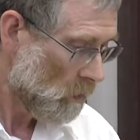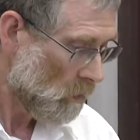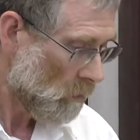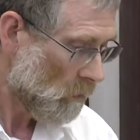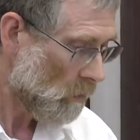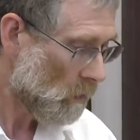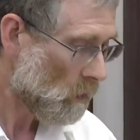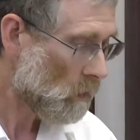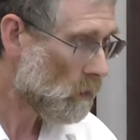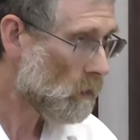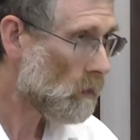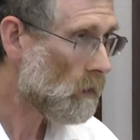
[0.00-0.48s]

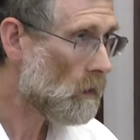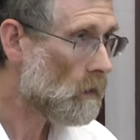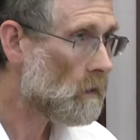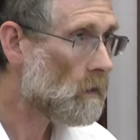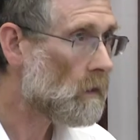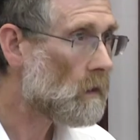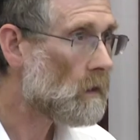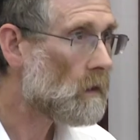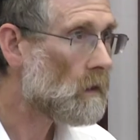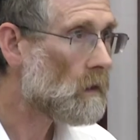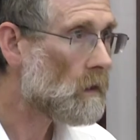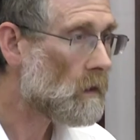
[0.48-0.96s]
This
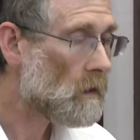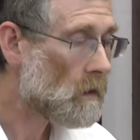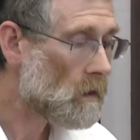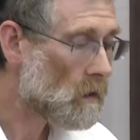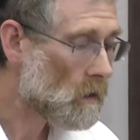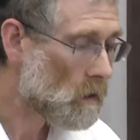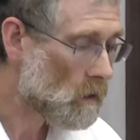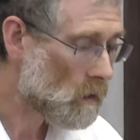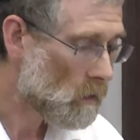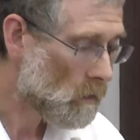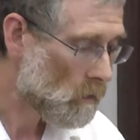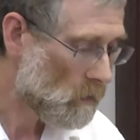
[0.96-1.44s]
then
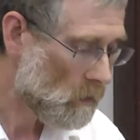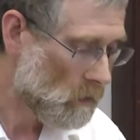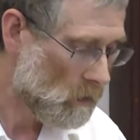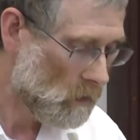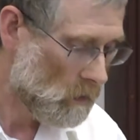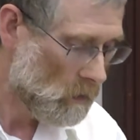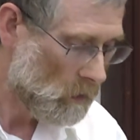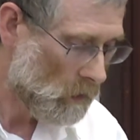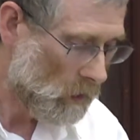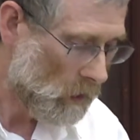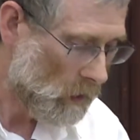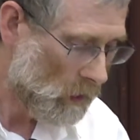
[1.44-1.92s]
is
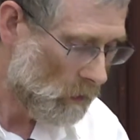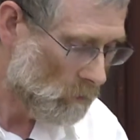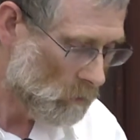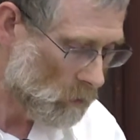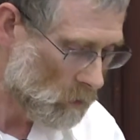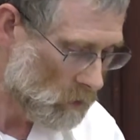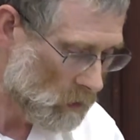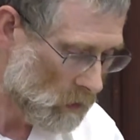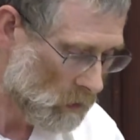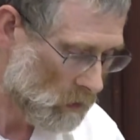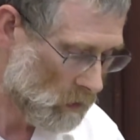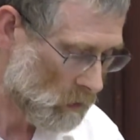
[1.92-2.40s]
the
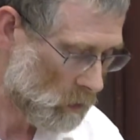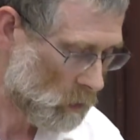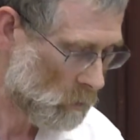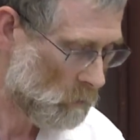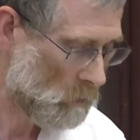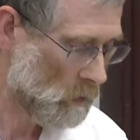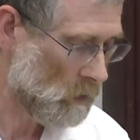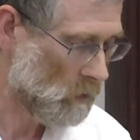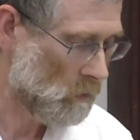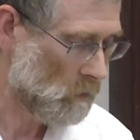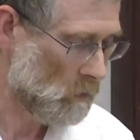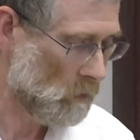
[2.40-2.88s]
Amoraic
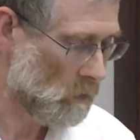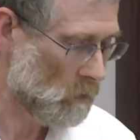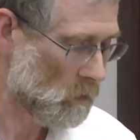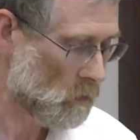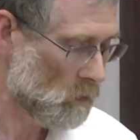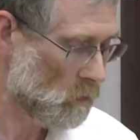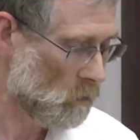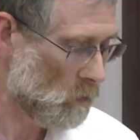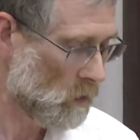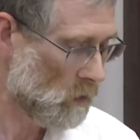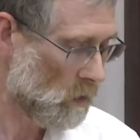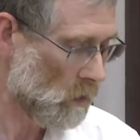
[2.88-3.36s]

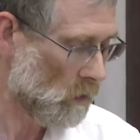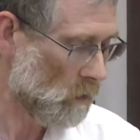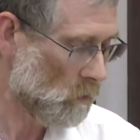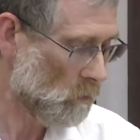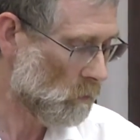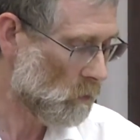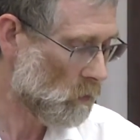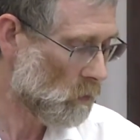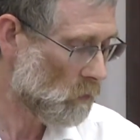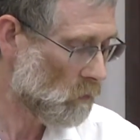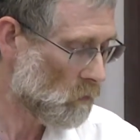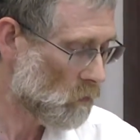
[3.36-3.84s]
period. We now
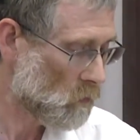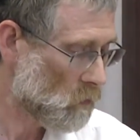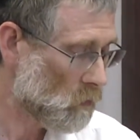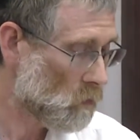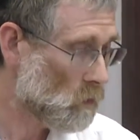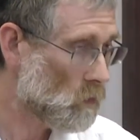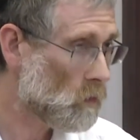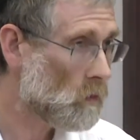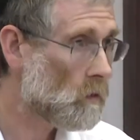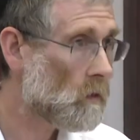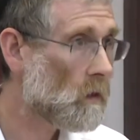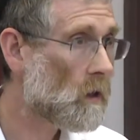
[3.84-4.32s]
move
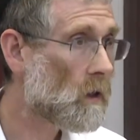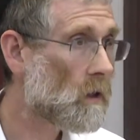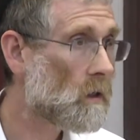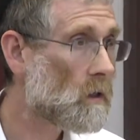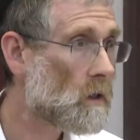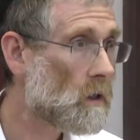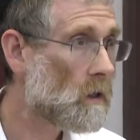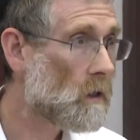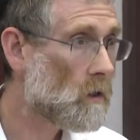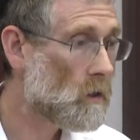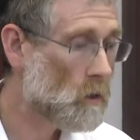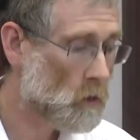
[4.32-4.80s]
to
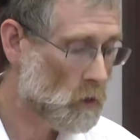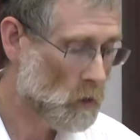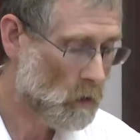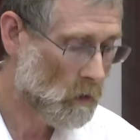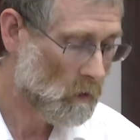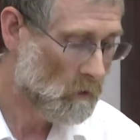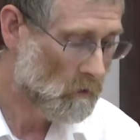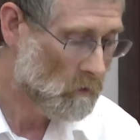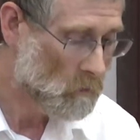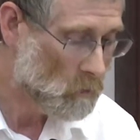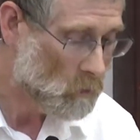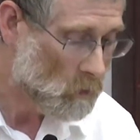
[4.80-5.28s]

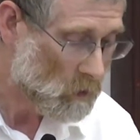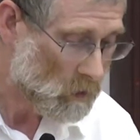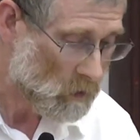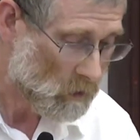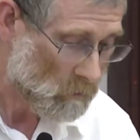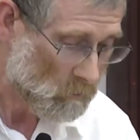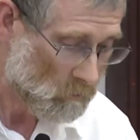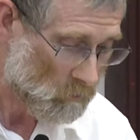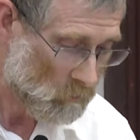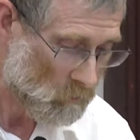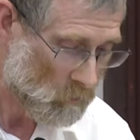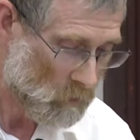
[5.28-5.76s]
stage
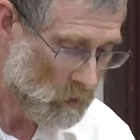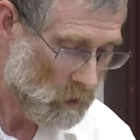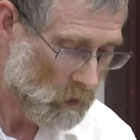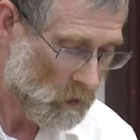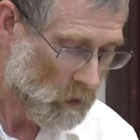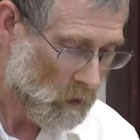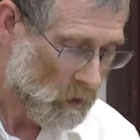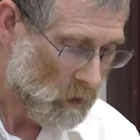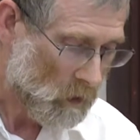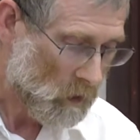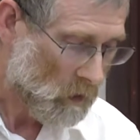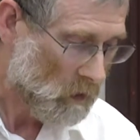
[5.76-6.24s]
3.
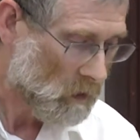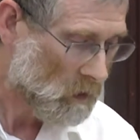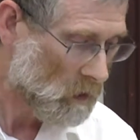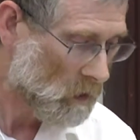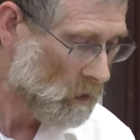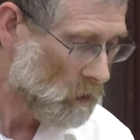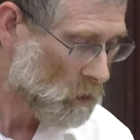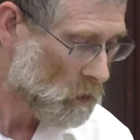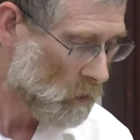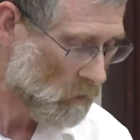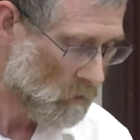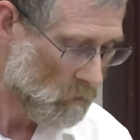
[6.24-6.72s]

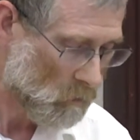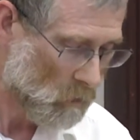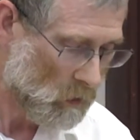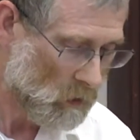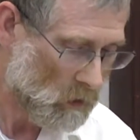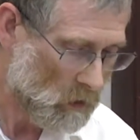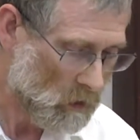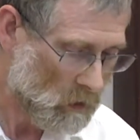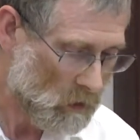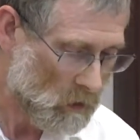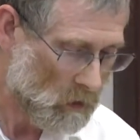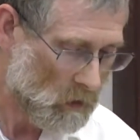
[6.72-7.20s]
Stage
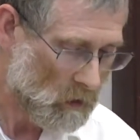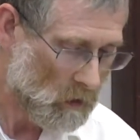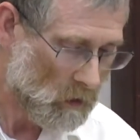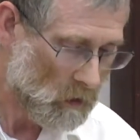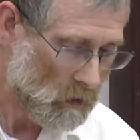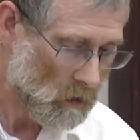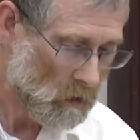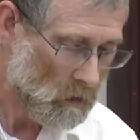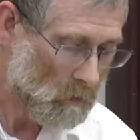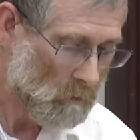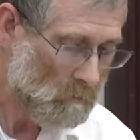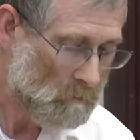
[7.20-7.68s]
3
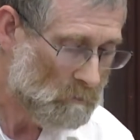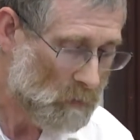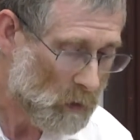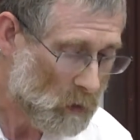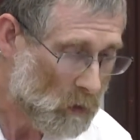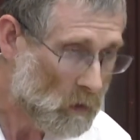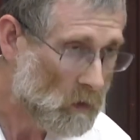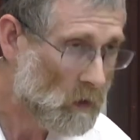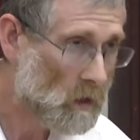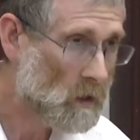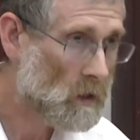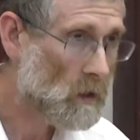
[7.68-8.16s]
is
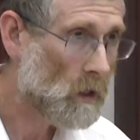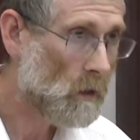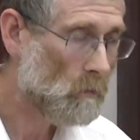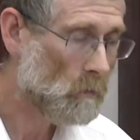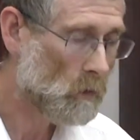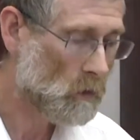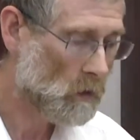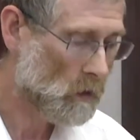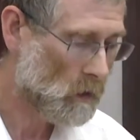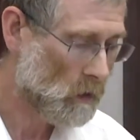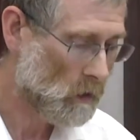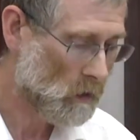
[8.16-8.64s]

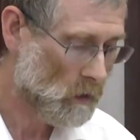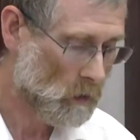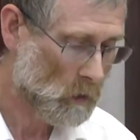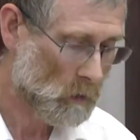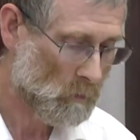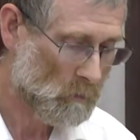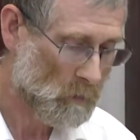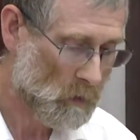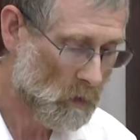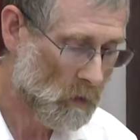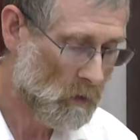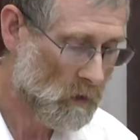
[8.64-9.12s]

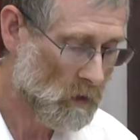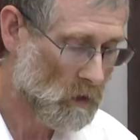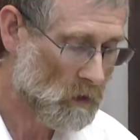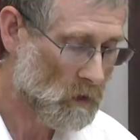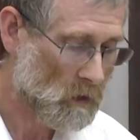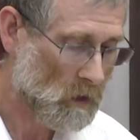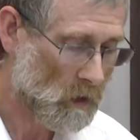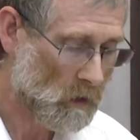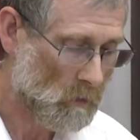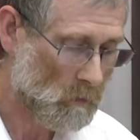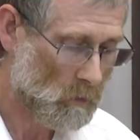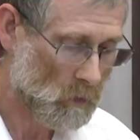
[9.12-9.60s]
post-Amoraic,
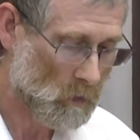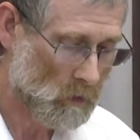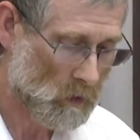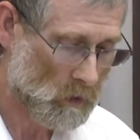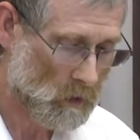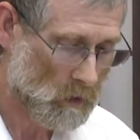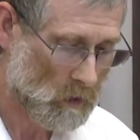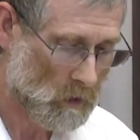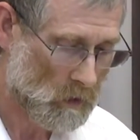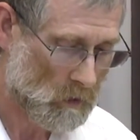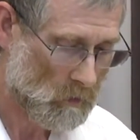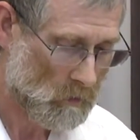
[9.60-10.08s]

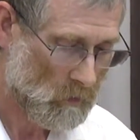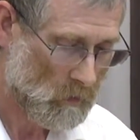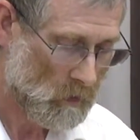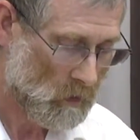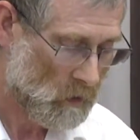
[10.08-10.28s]
post-Talmudic.